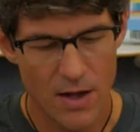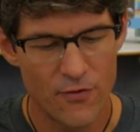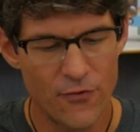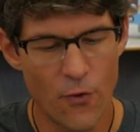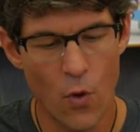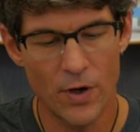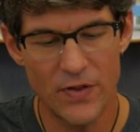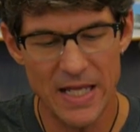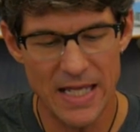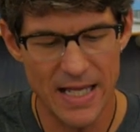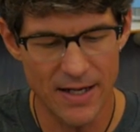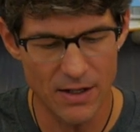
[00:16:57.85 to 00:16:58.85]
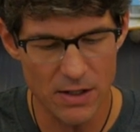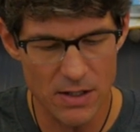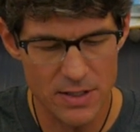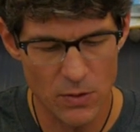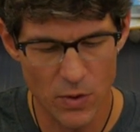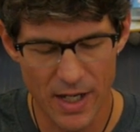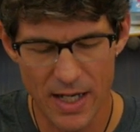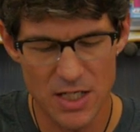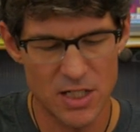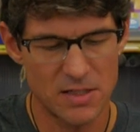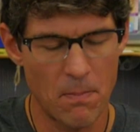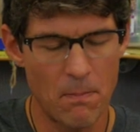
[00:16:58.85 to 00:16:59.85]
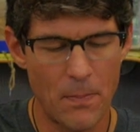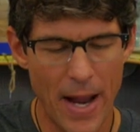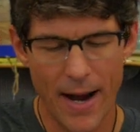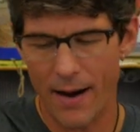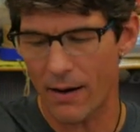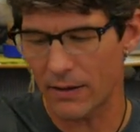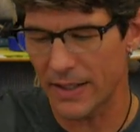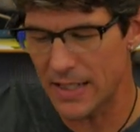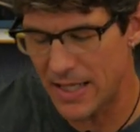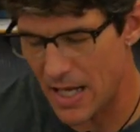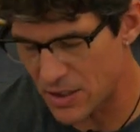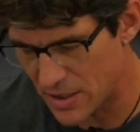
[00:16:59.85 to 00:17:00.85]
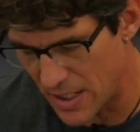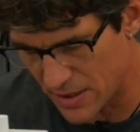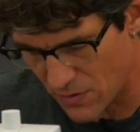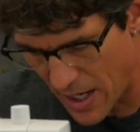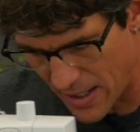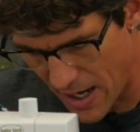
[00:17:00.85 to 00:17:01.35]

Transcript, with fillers: for the ears, we're gonna just barely catch this right